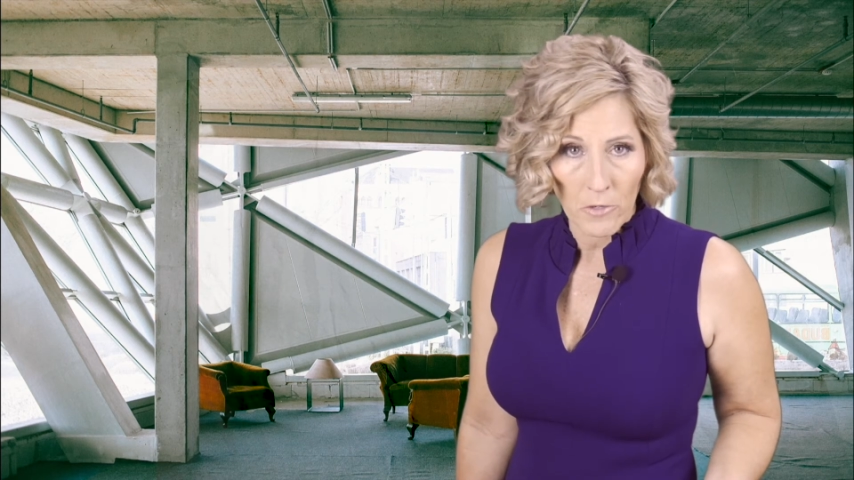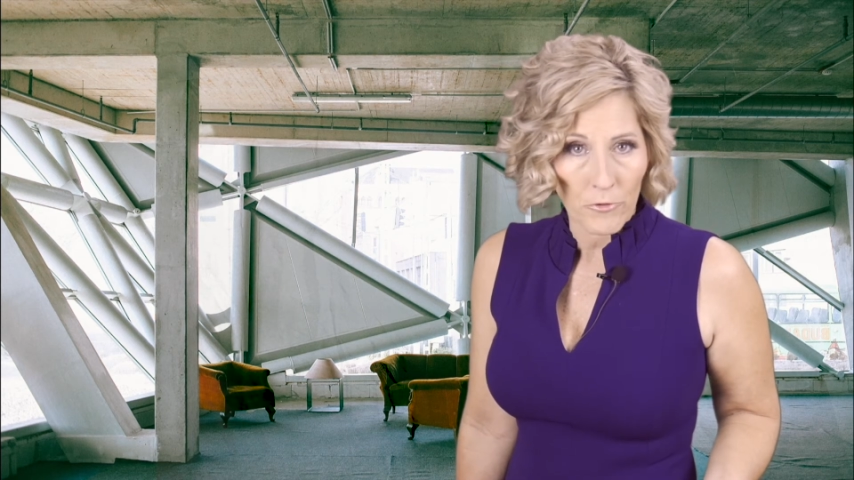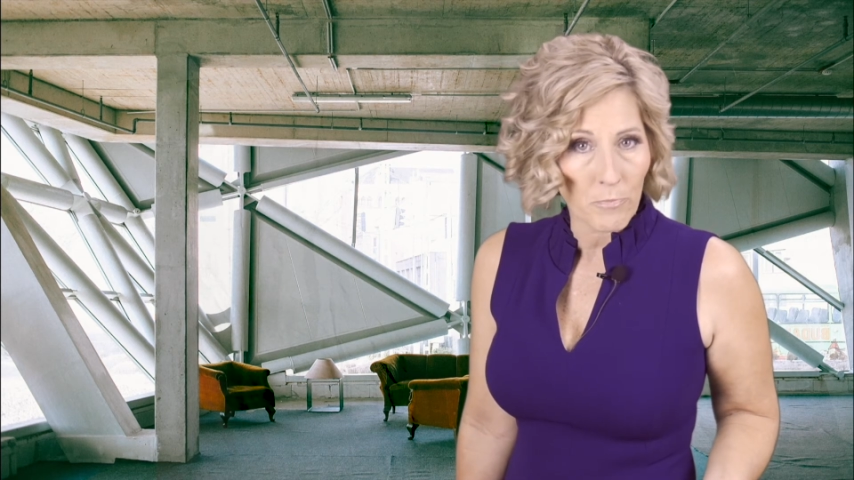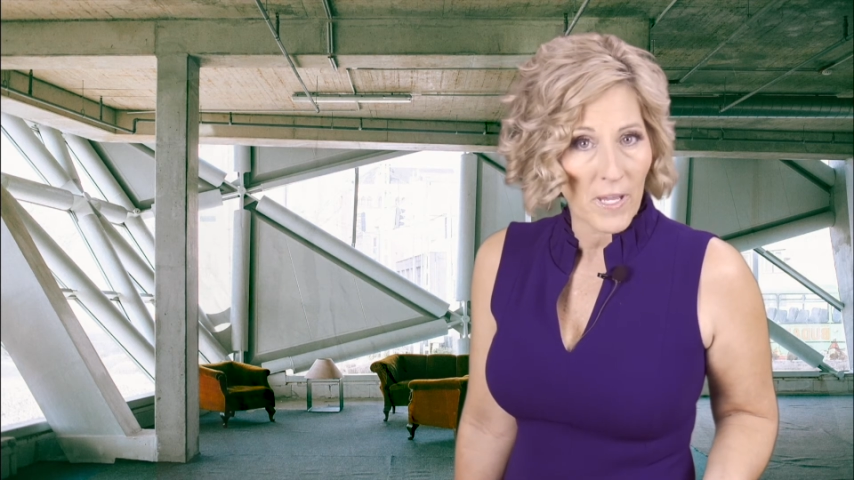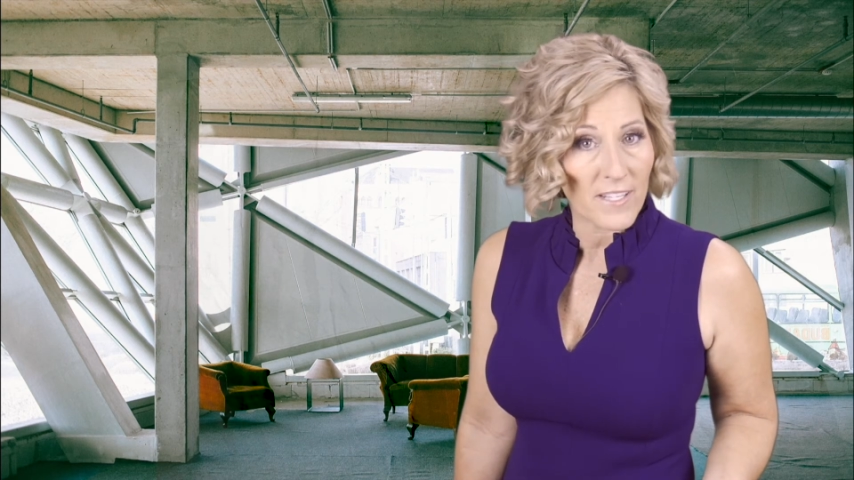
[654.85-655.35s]
if
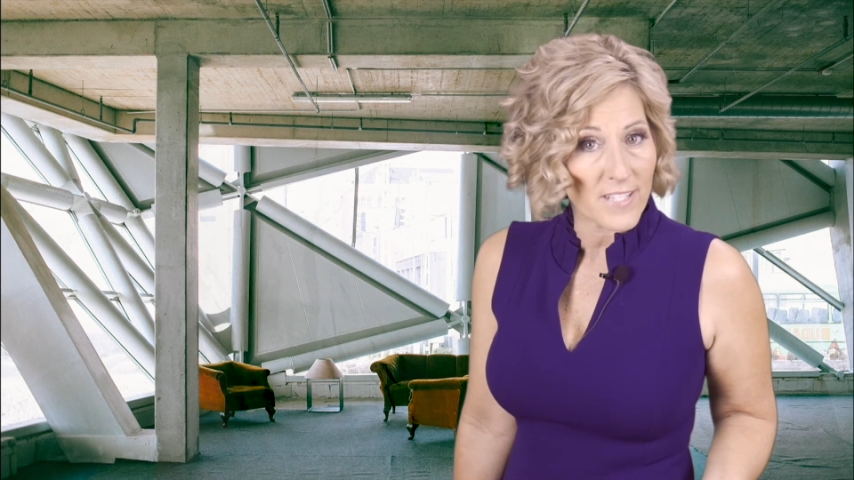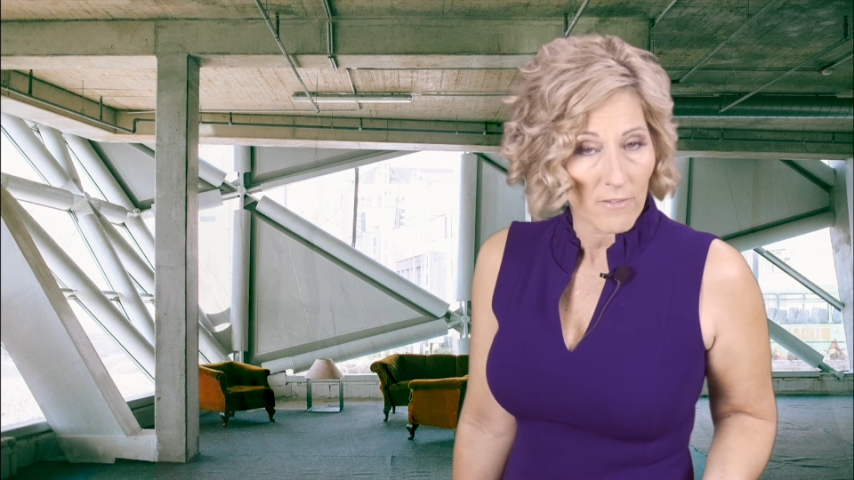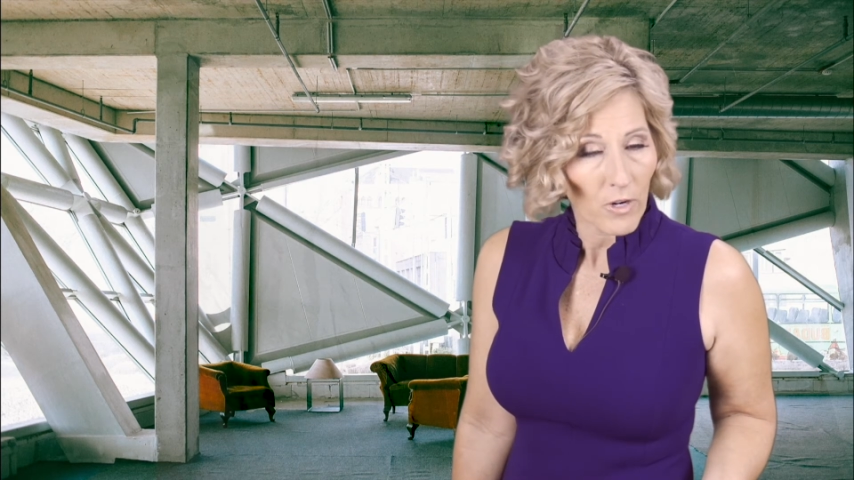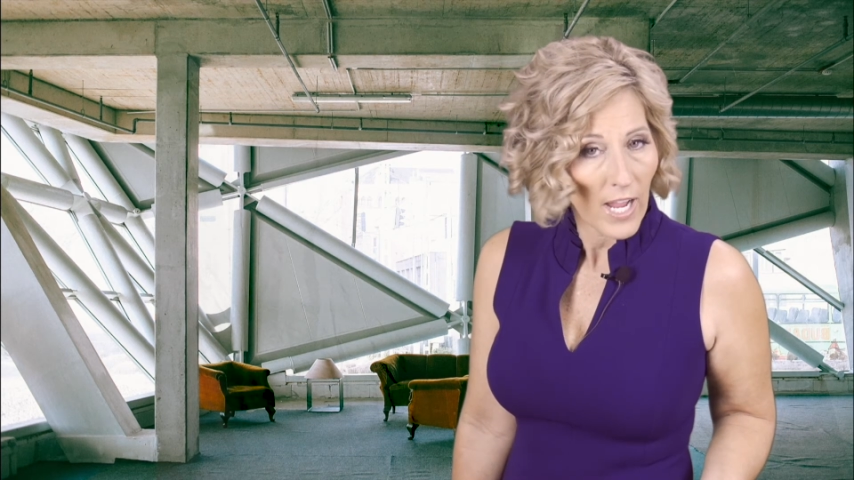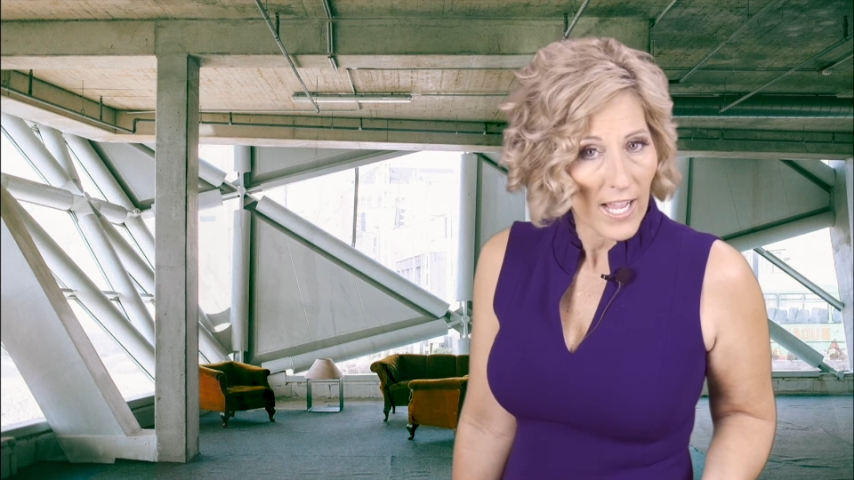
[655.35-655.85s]
your pet has
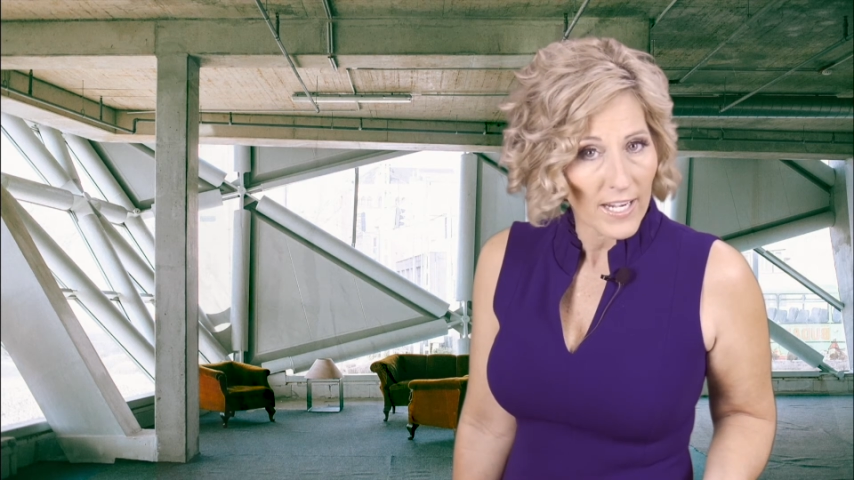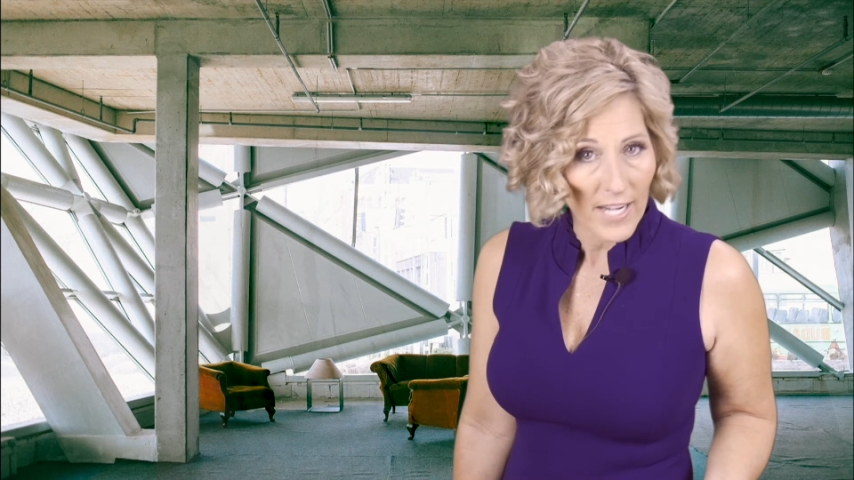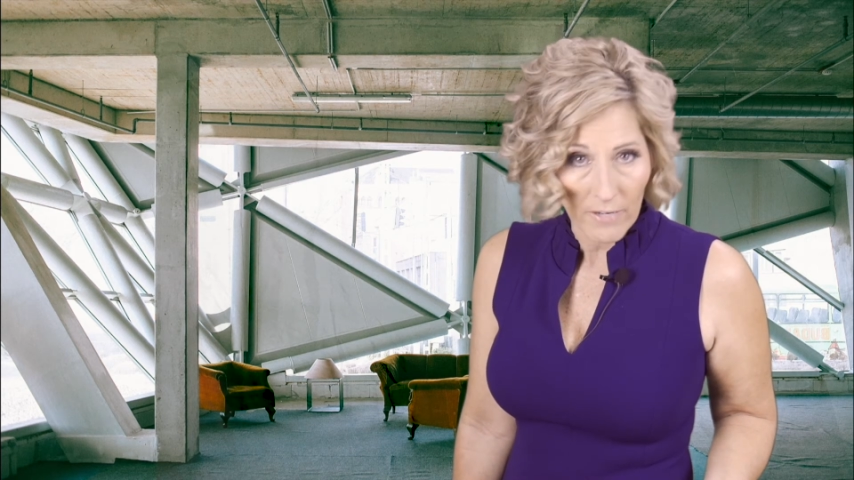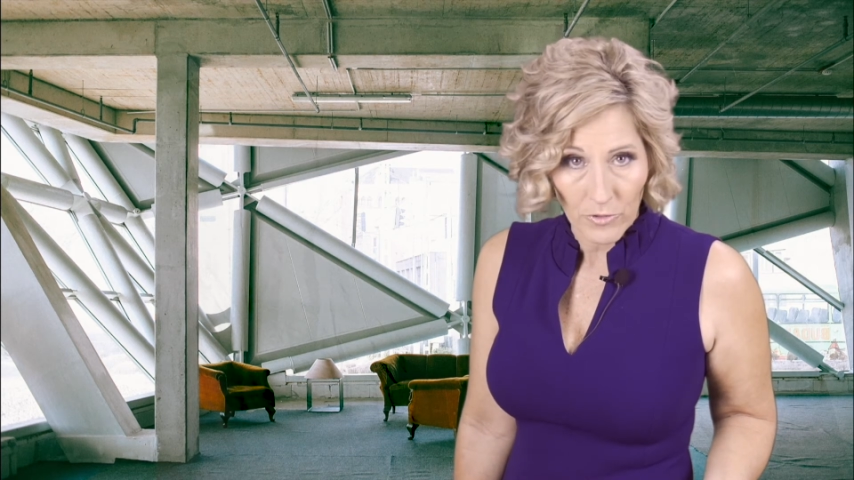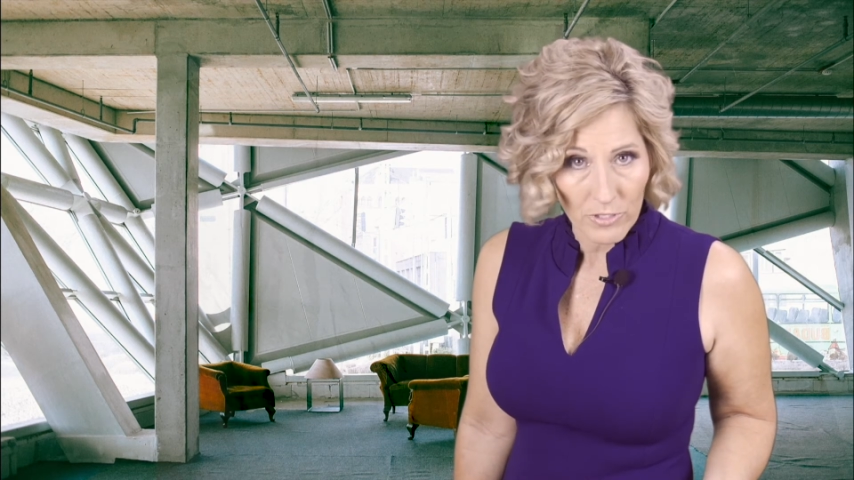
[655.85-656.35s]
ever had an
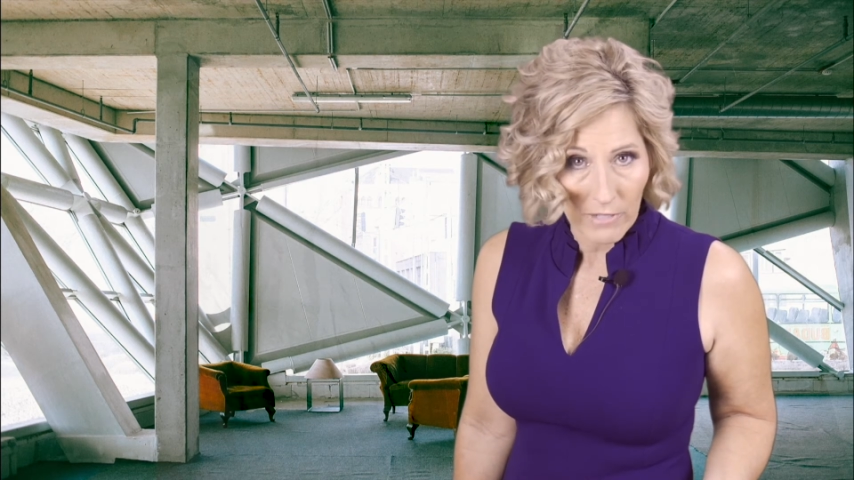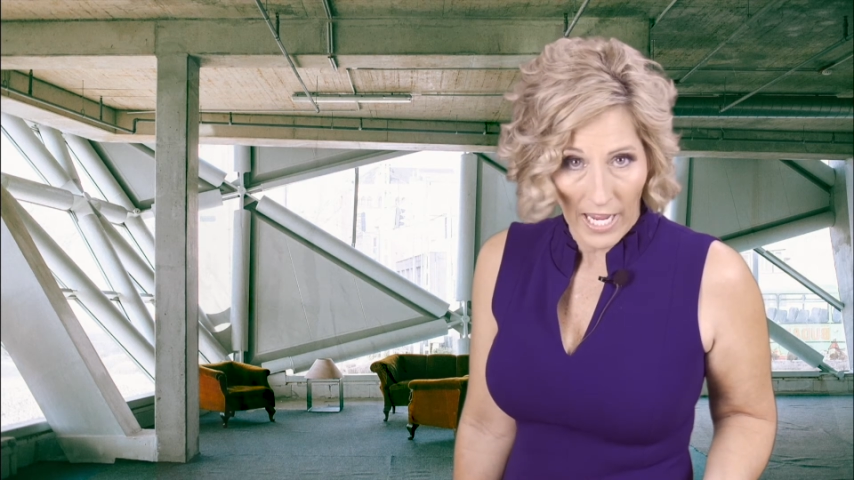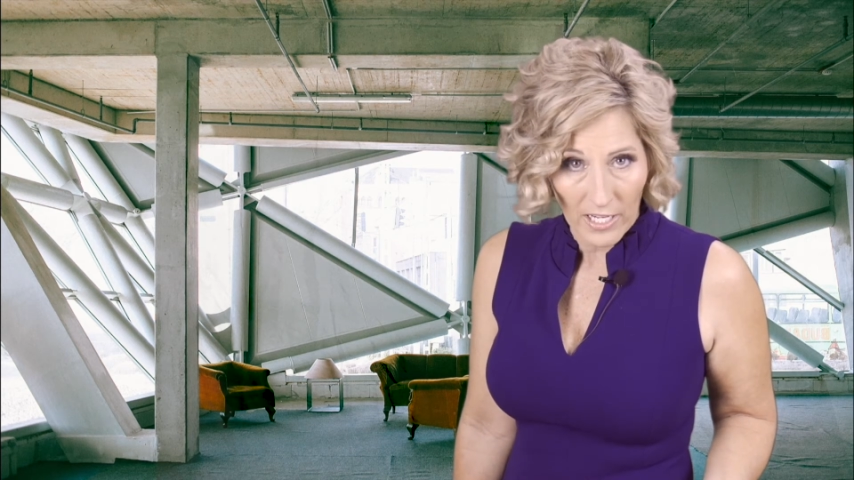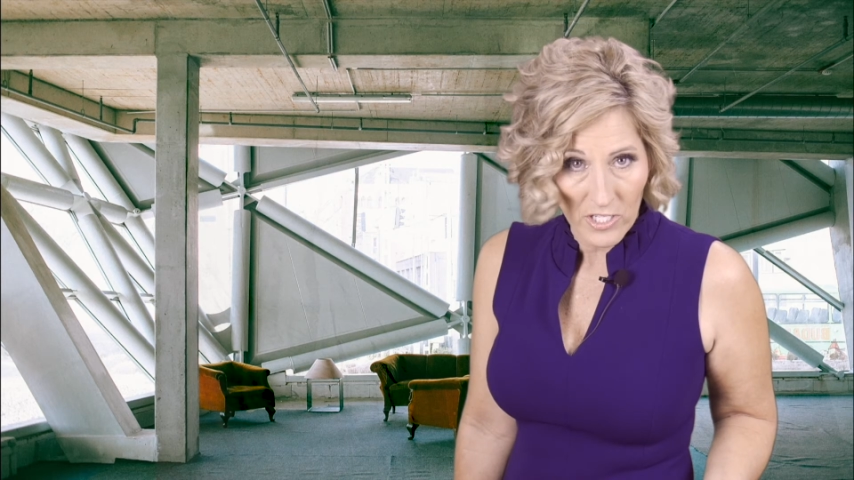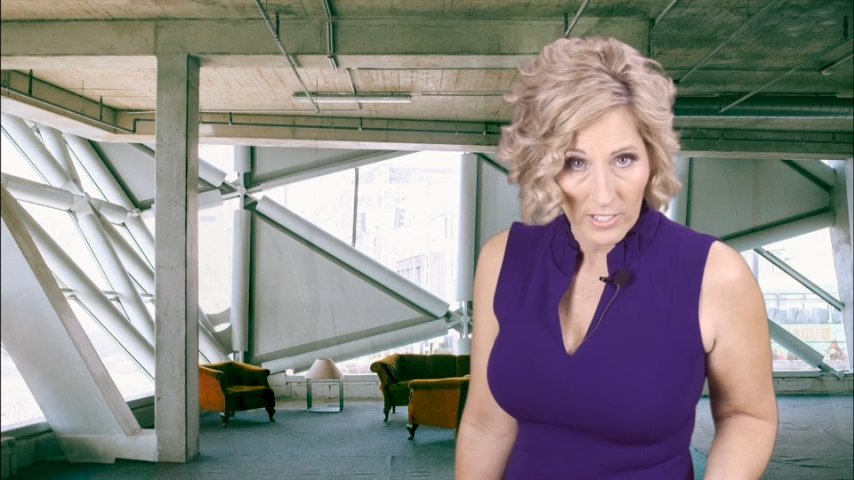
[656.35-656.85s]
adverse
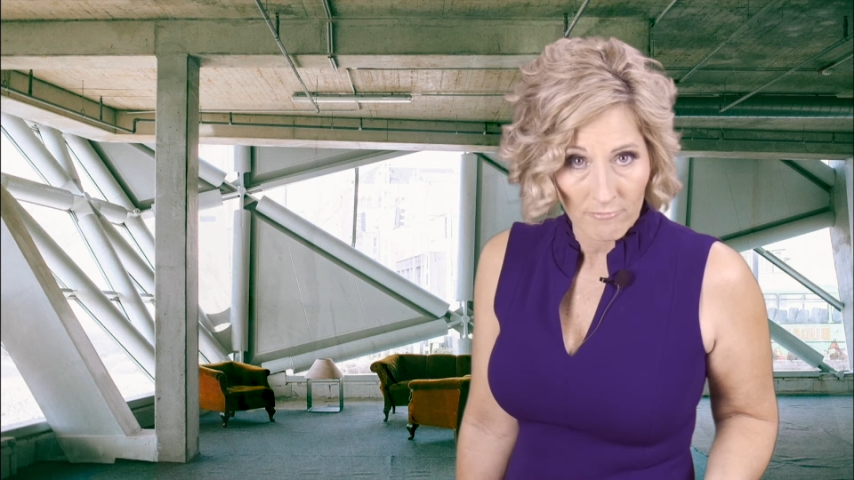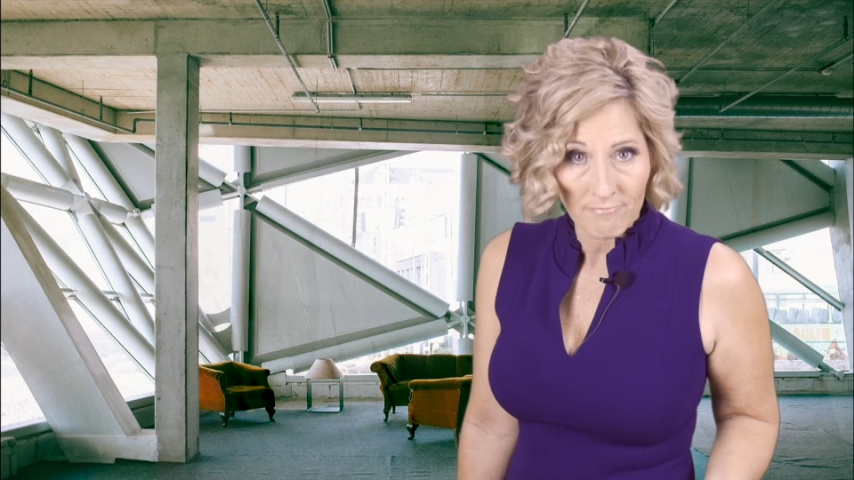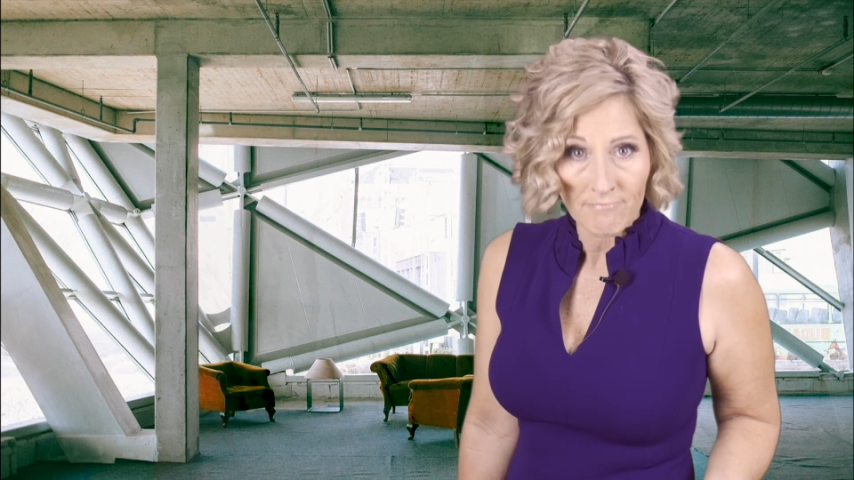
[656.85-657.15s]
reaction.